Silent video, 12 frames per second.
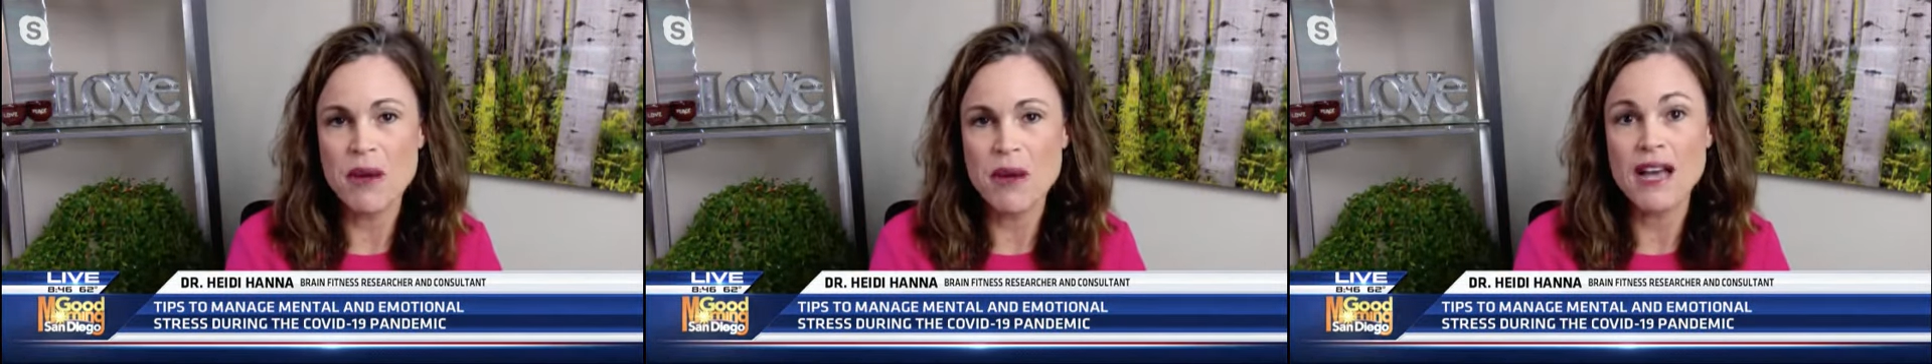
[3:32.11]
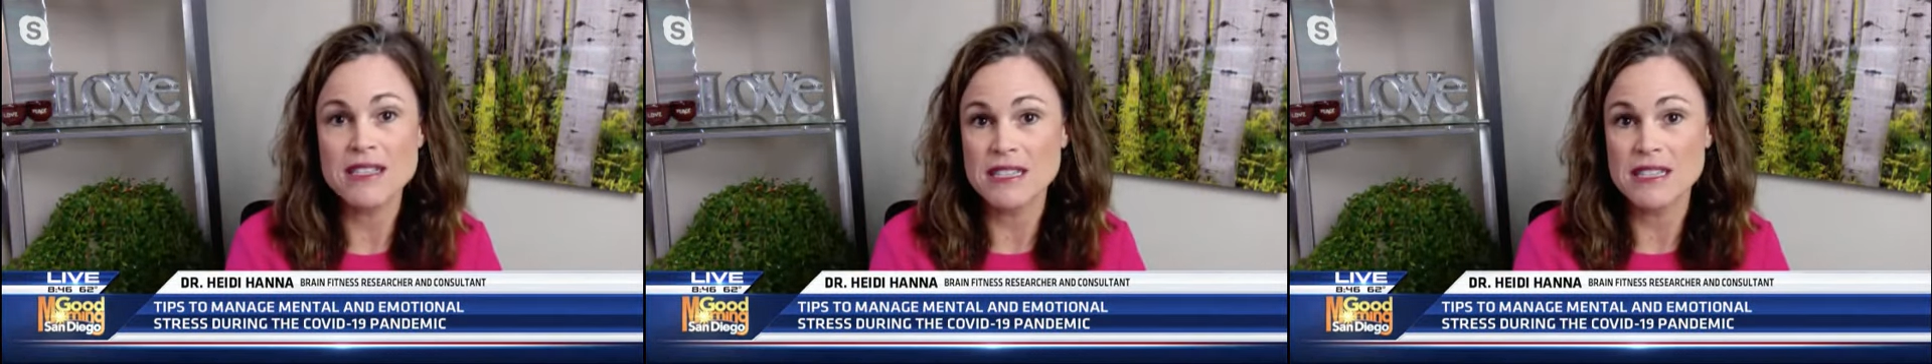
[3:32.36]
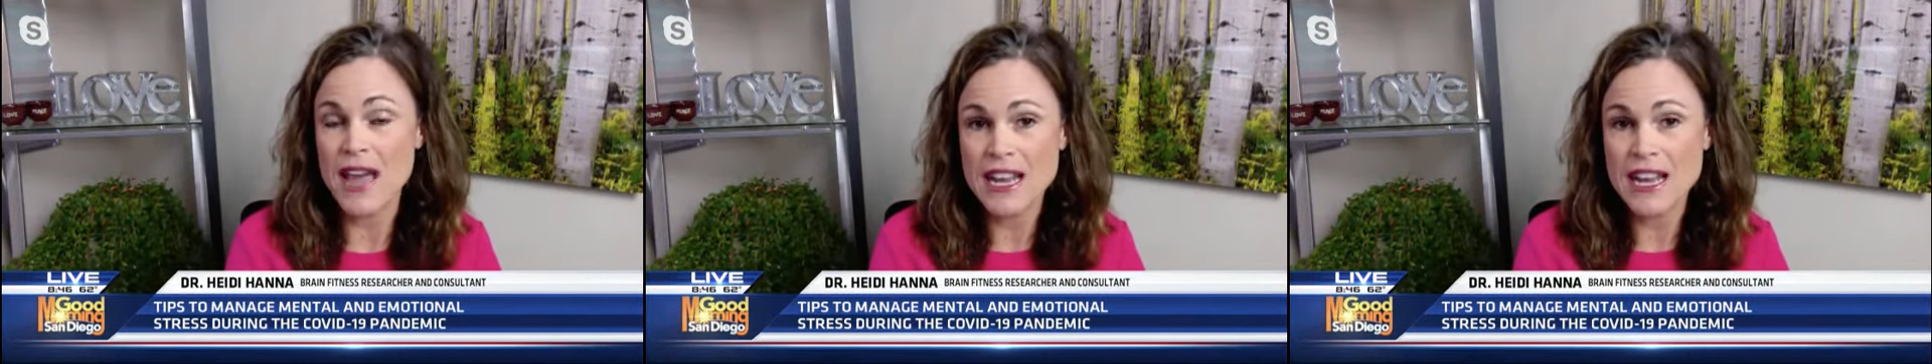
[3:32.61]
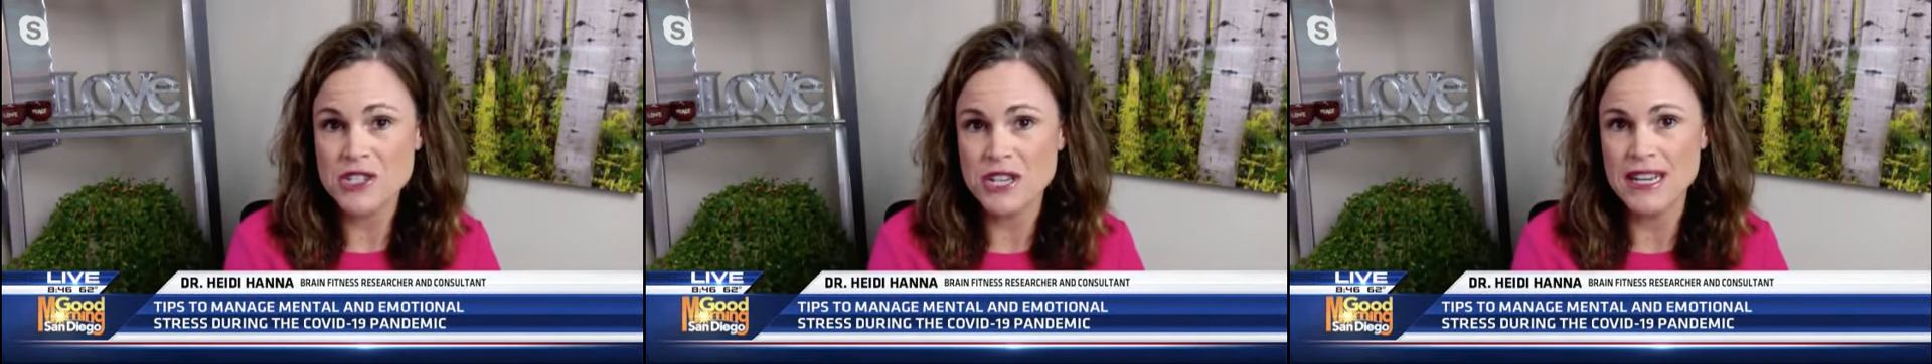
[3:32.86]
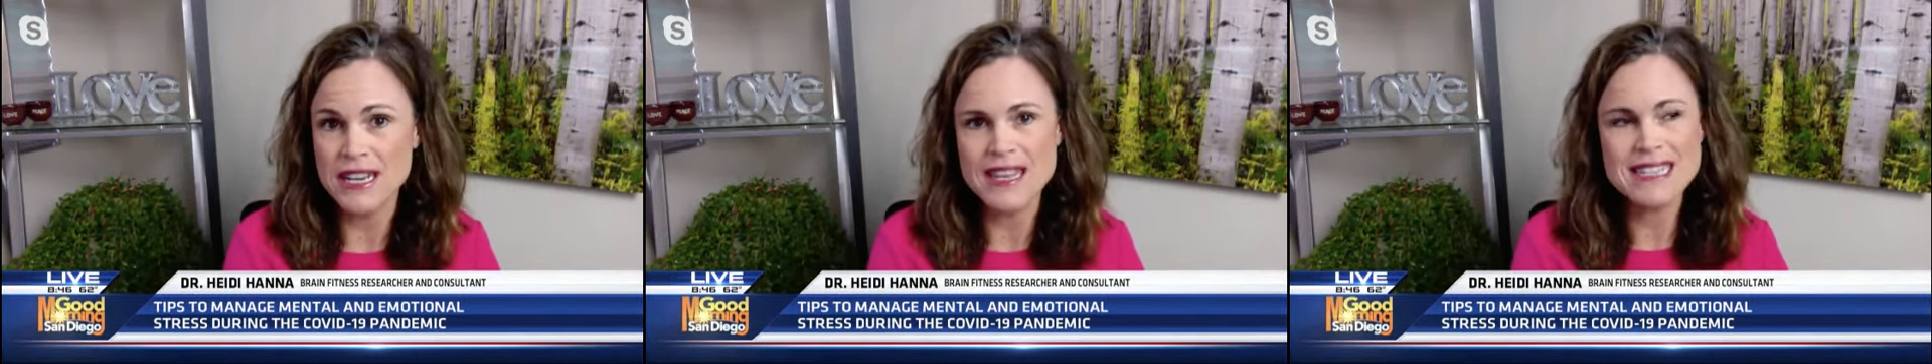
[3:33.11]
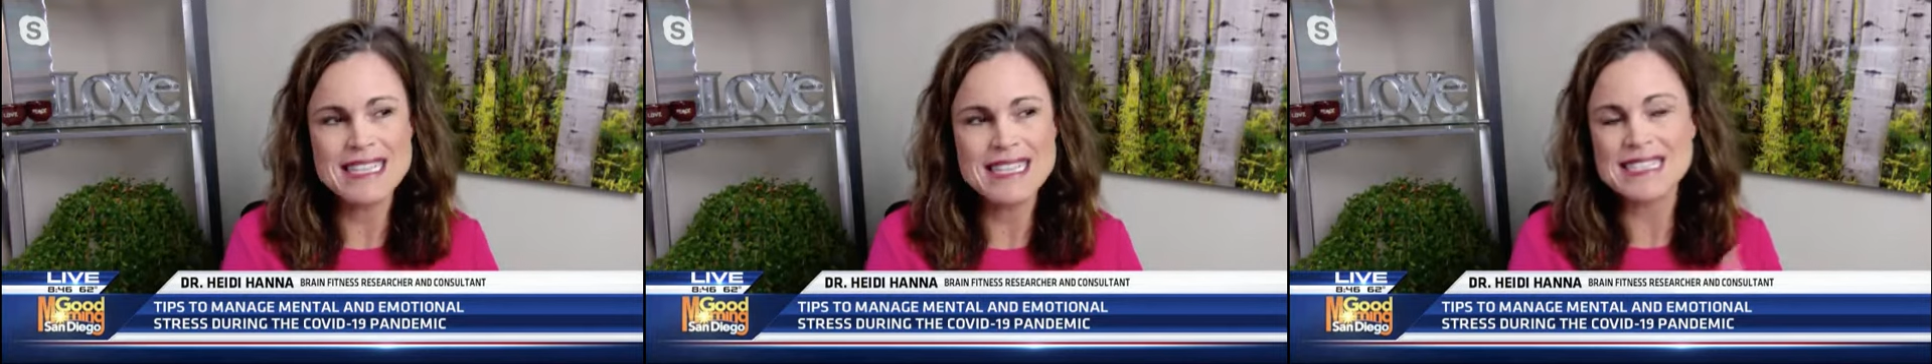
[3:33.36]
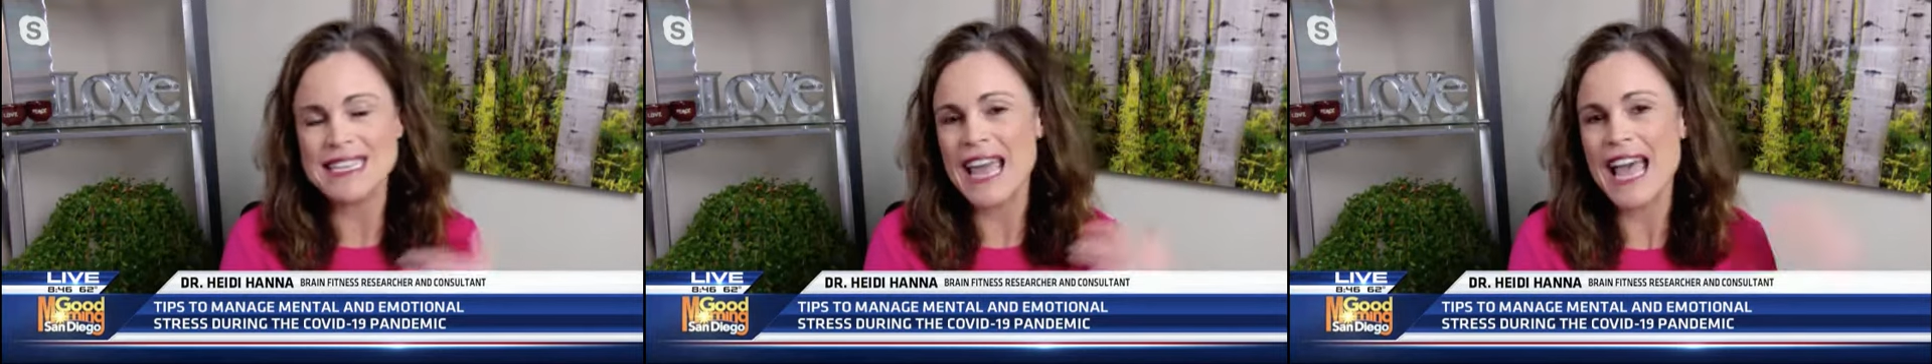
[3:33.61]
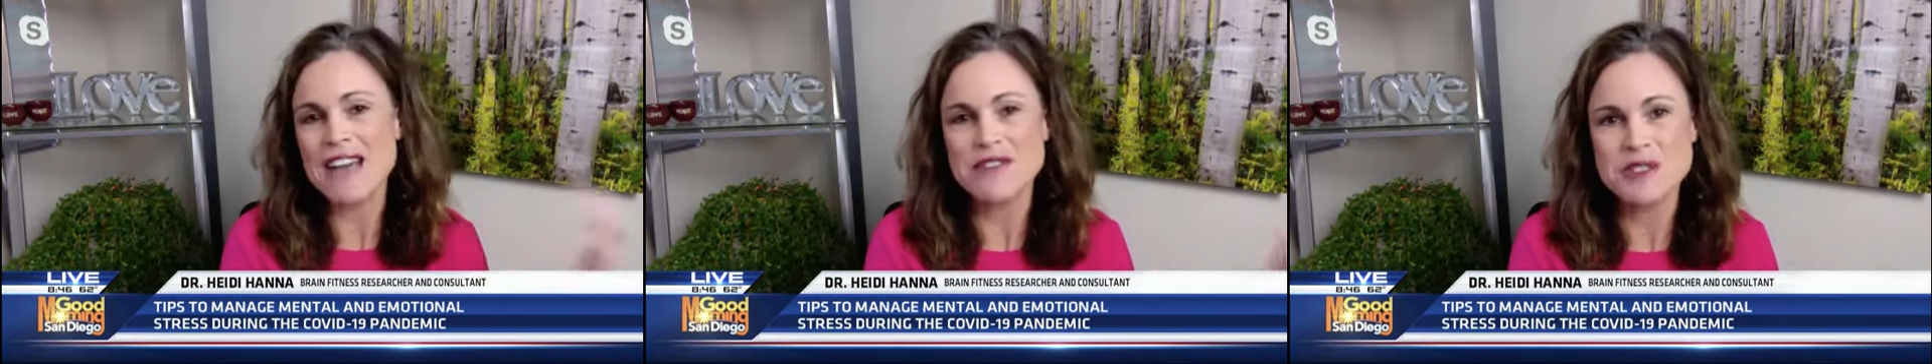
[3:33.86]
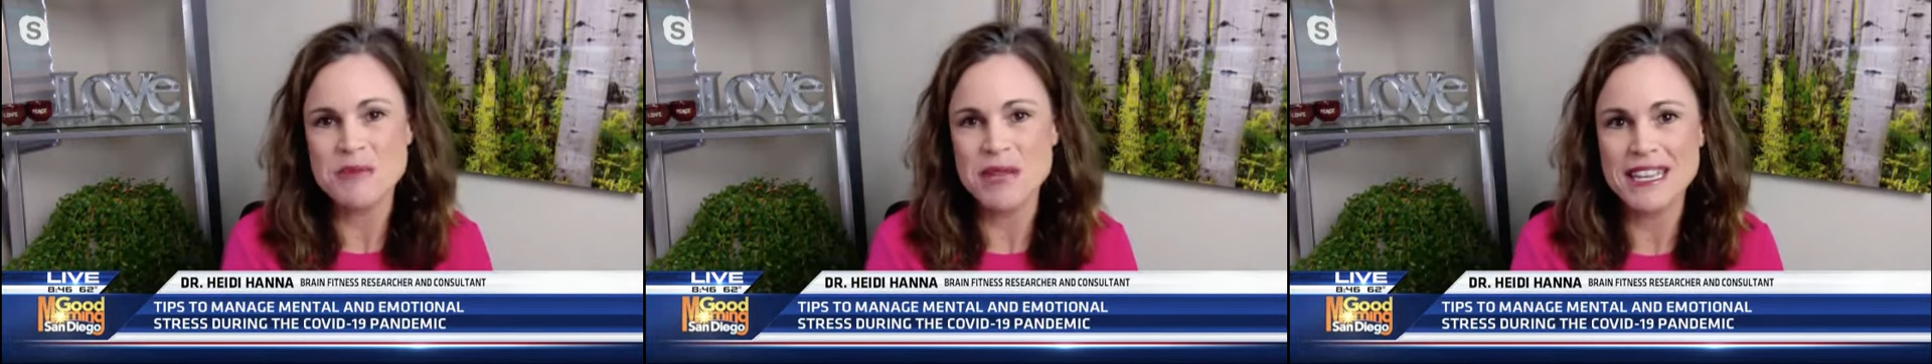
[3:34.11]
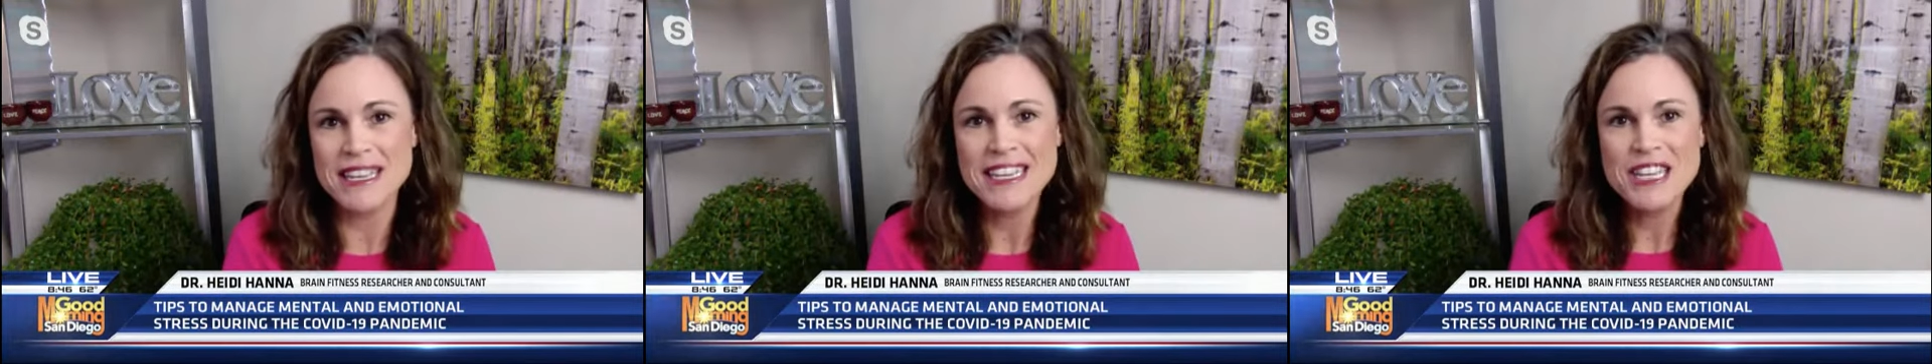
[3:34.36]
positive action. And it doesn't have to be